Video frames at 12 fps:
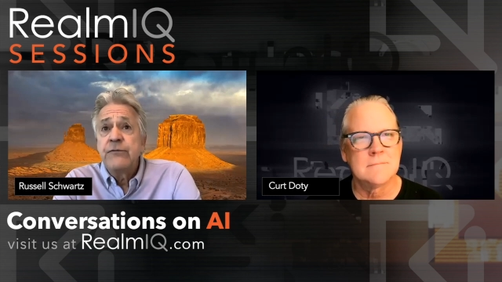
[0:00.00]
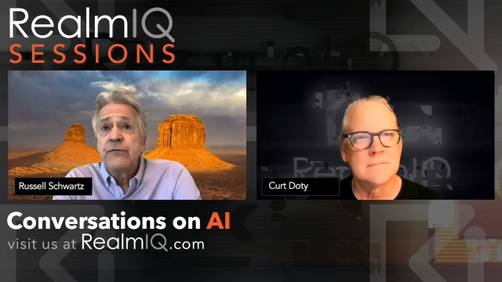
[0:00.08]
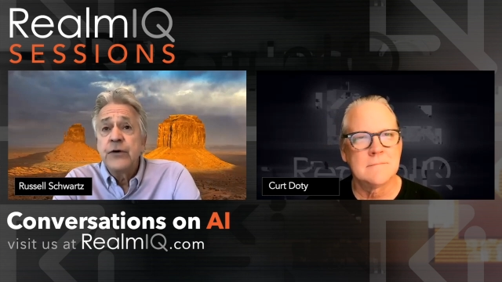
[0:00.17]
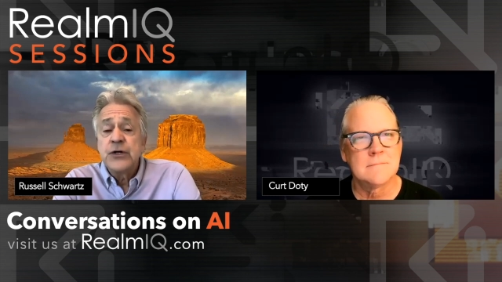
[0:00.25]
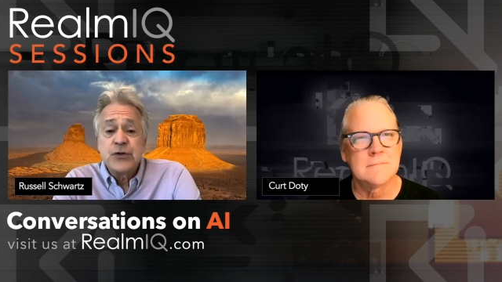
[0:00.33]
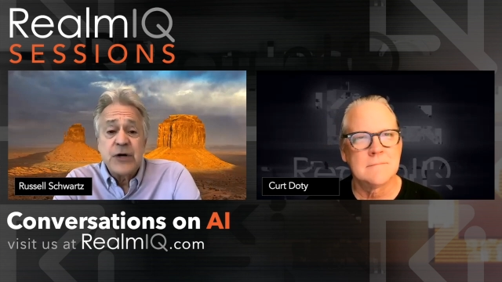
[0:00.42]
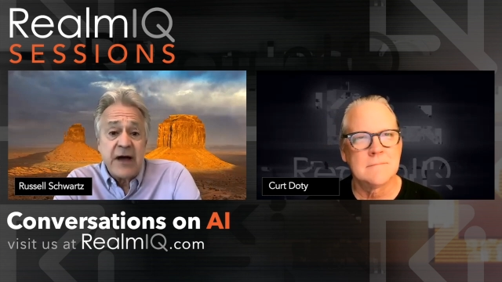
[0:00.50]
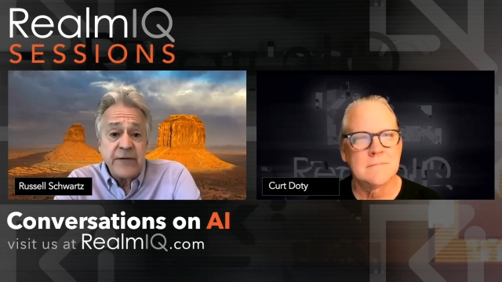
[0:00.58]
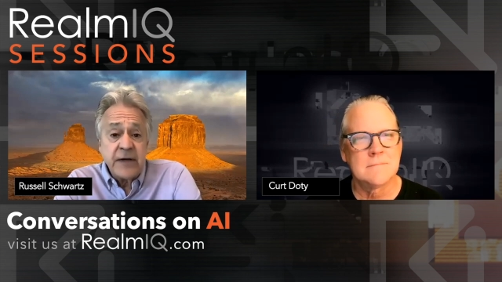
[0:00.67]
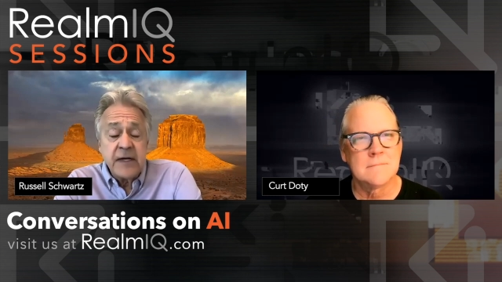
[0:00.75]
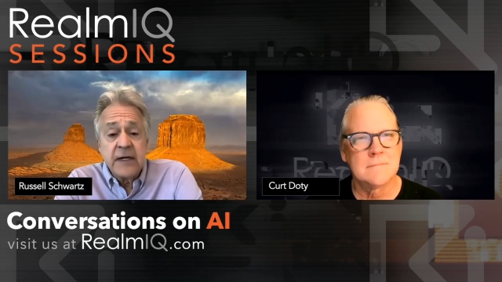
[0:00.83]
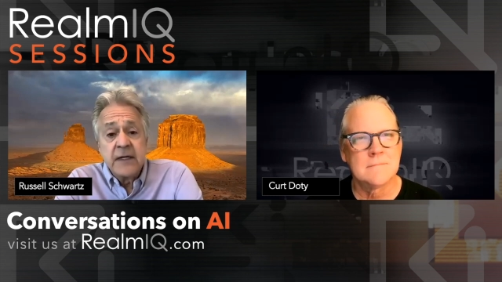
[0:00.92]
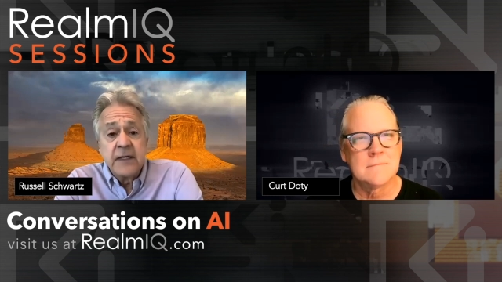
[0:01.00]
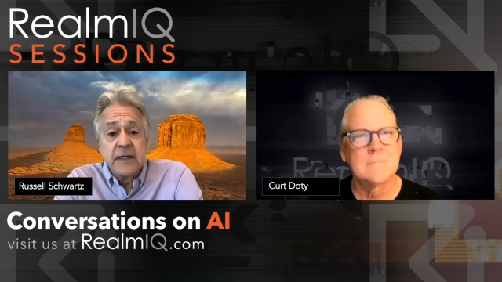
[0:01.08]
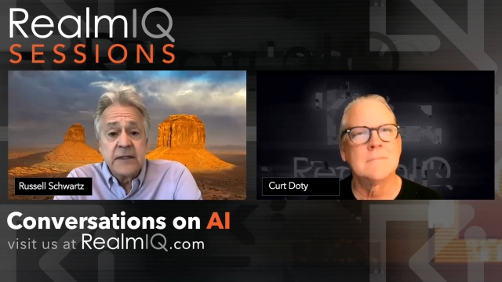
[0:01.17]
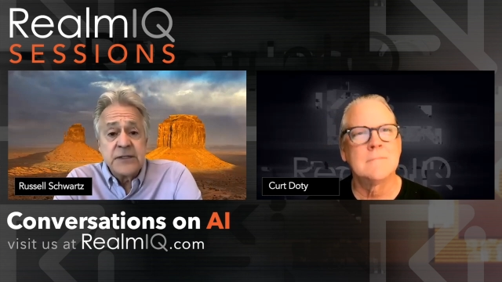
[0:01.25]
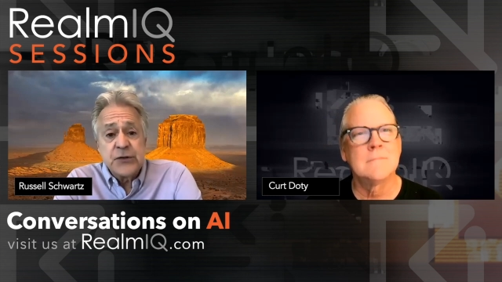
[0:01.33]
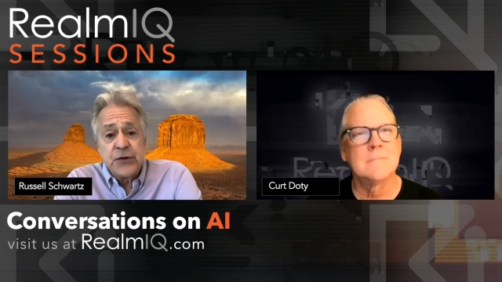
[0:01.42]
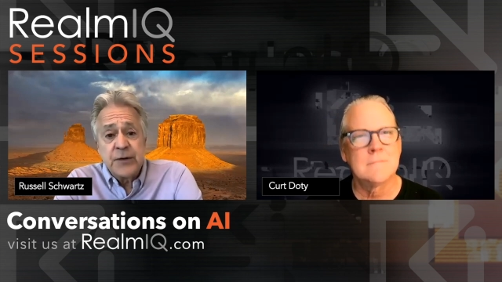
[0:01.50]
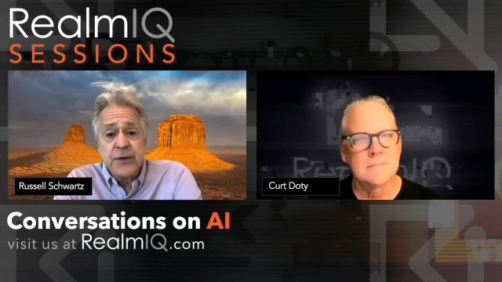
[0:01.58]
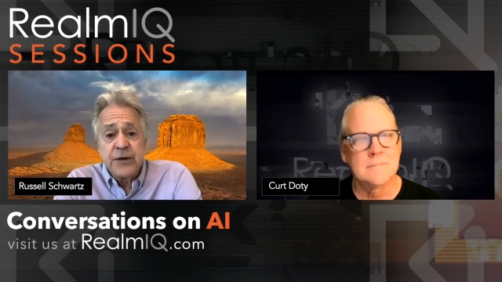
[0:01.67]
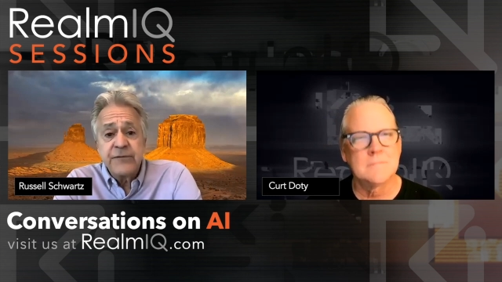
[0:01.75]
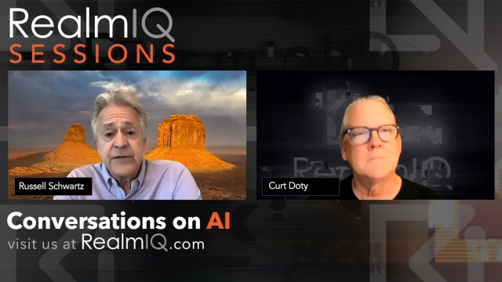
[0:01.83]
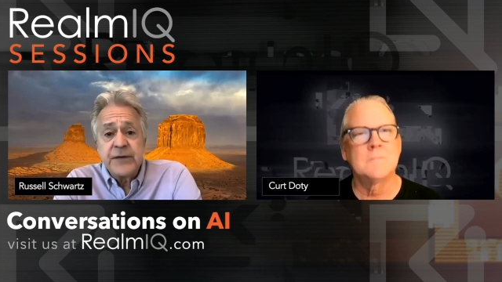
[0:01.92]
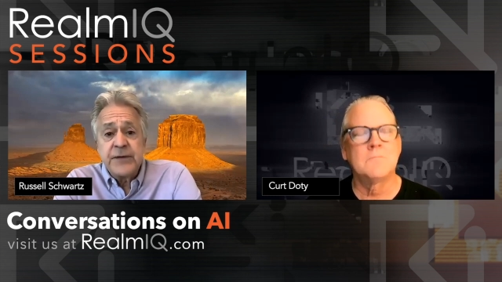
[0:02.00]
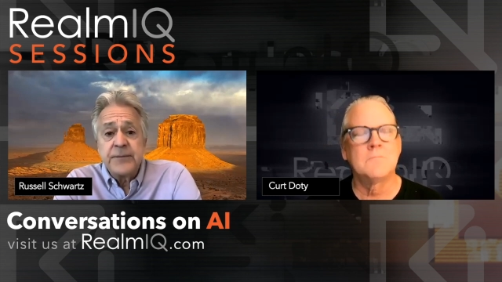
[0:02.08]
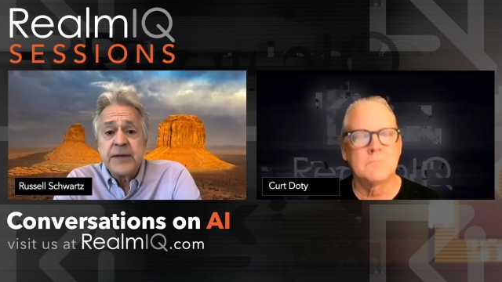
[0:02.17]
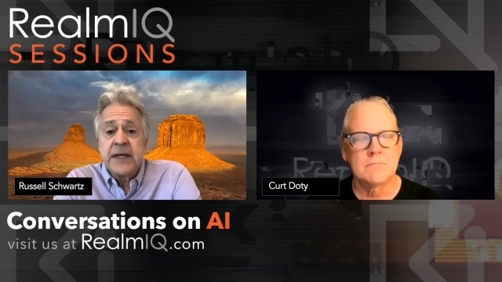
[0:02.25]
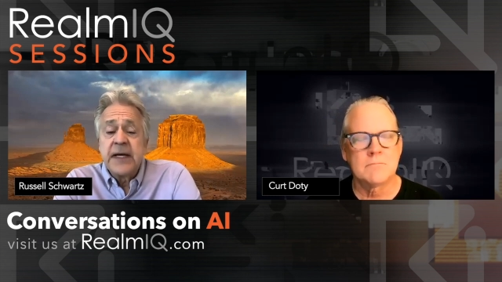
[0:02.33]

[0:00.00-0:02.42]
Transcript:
Speaker 1: for Traffic, the Soderbergh film.